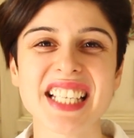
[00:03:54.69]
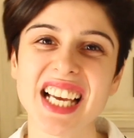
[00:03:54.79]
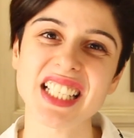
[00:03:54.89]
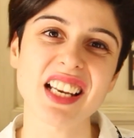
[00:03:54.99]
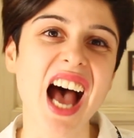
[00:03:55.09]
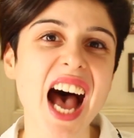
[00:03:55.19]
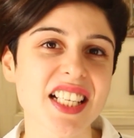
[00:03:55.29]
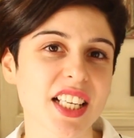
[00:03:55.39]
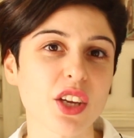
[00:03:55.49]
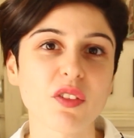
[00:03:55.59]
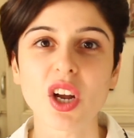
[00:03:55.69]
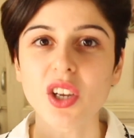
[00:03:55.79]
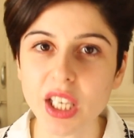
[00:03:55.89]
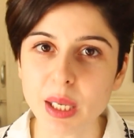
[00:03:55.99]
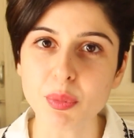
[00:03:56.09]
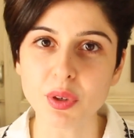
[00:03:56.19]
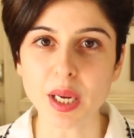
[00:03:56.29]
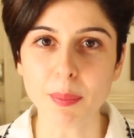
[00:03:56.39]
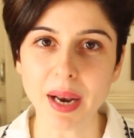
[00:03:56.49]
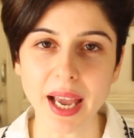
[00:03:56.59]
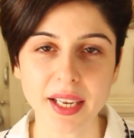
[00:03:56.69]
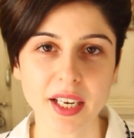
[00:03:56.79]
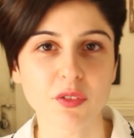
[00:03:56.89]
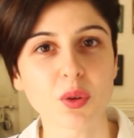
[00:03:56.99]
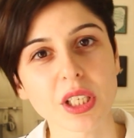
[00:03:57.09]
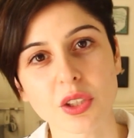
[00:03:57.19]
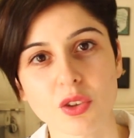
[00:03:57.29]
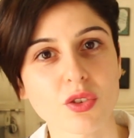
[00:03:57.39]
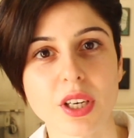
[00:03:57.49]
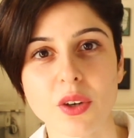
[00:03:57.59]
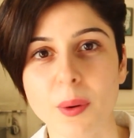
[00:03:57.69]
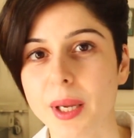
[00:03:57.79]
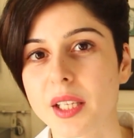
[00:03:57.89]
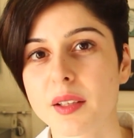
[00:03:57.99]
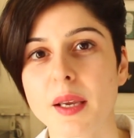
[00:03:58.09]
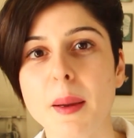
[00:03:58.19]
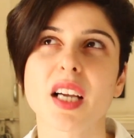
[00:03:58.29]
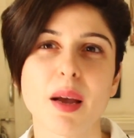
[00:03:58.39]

it doesn't last like you've got to keep reapplying it if you eat or drink or anything